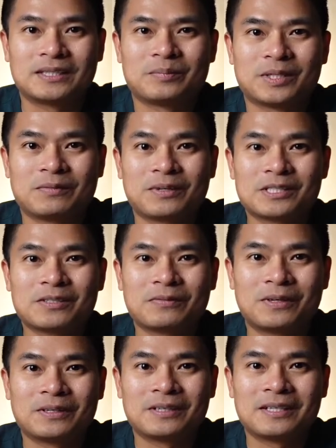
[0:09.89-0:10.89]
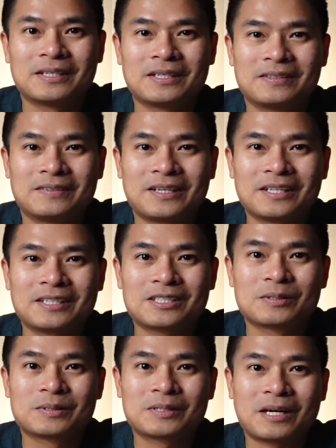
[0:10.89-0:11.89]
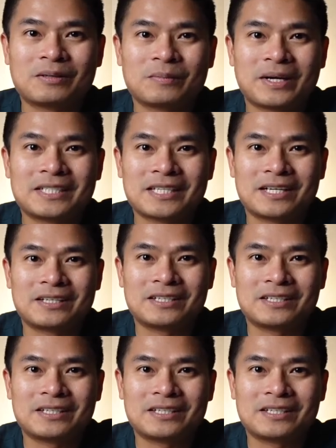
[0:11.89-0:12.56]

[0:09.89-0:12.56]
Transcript: But first of all, if you're not yet subscribed to my channel,